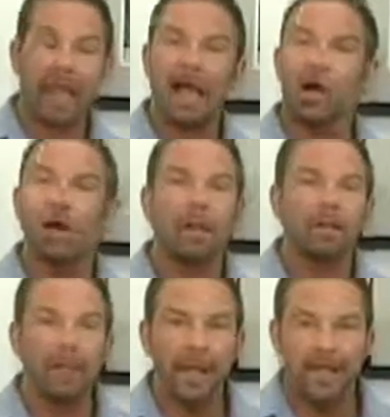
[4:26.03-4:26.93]
All
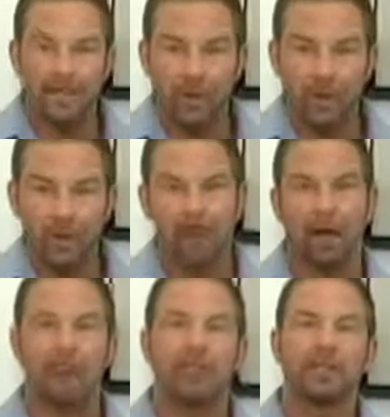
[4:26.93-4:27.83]
he had to go by
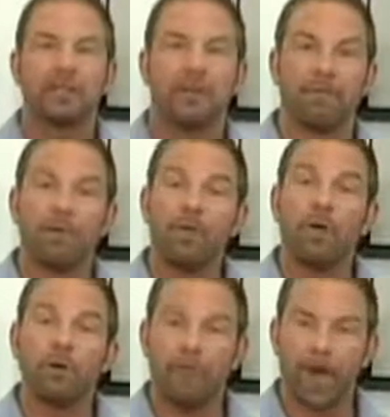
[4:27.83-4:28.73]
was a
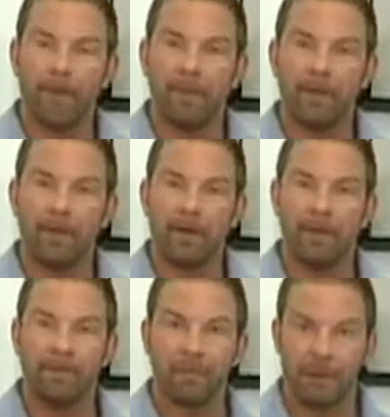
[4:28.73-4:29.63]
photocopy
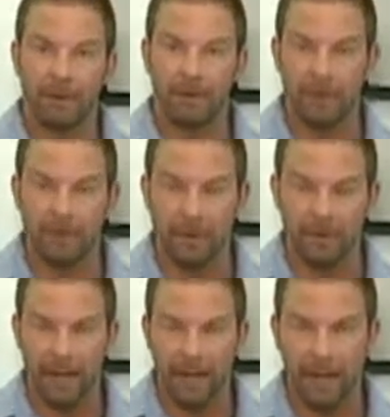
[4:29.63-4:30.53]
of their
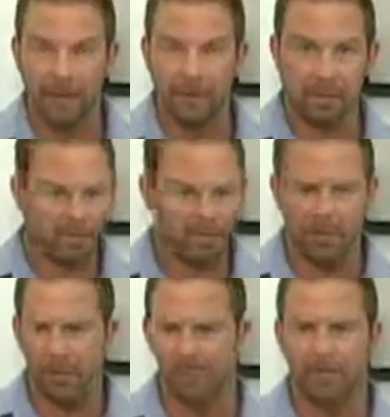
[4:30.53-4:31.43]
hands. And
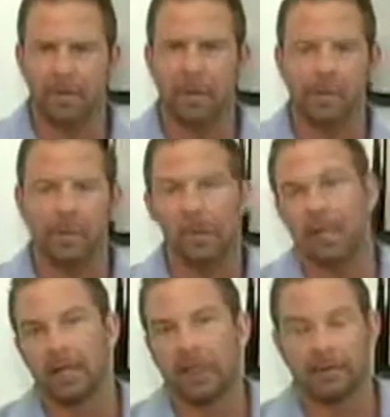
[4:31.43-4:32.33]
could have only been one
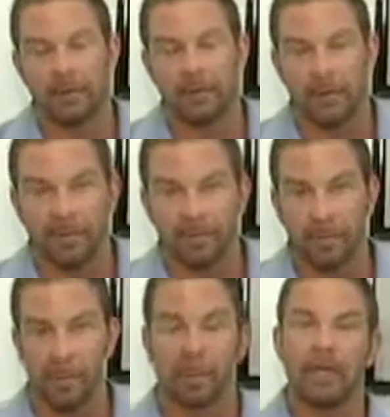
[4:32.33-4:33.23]
hand. I don't know. It might have been
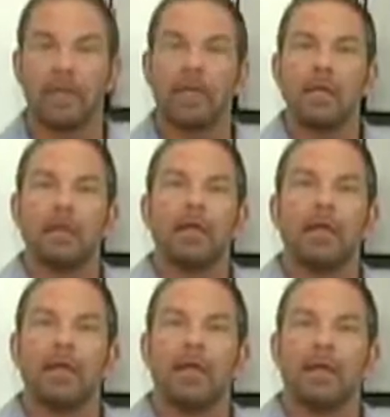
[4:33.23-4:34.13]
both.
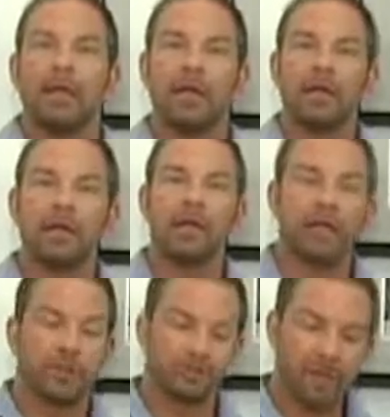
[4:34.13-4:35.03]
And he looked
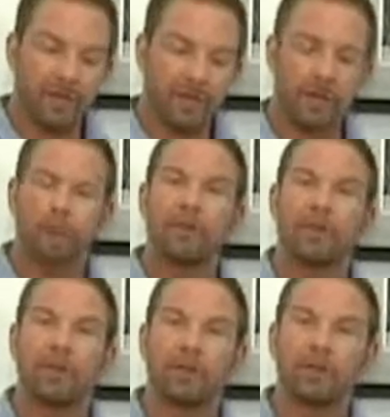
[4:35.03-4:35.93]
at the ratio of the
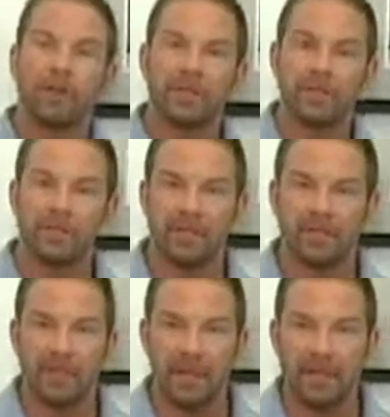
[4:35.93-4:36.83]
fourth digit to the
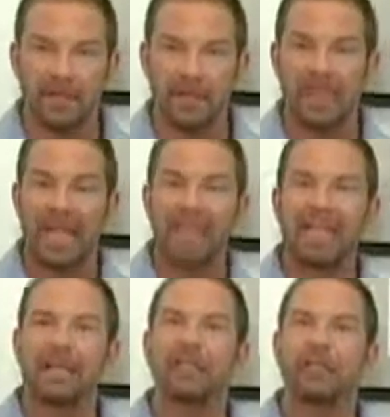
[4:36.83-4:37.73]
second digit, and
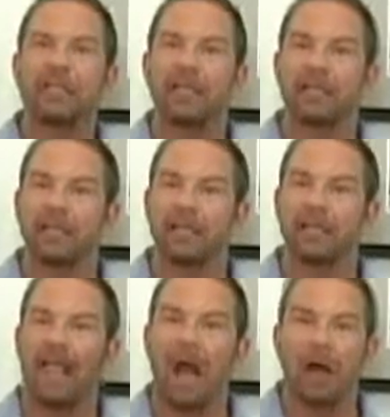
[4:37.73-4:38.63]
he predicted
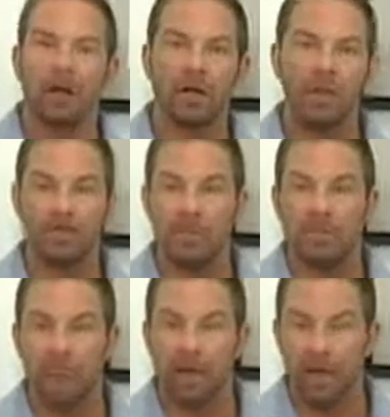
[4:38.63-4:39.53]
the outcome
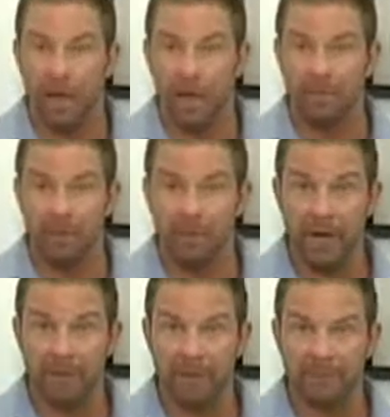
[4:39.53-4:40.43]
of the
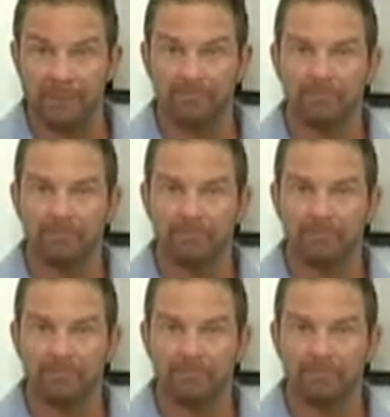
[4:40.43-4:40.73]
race.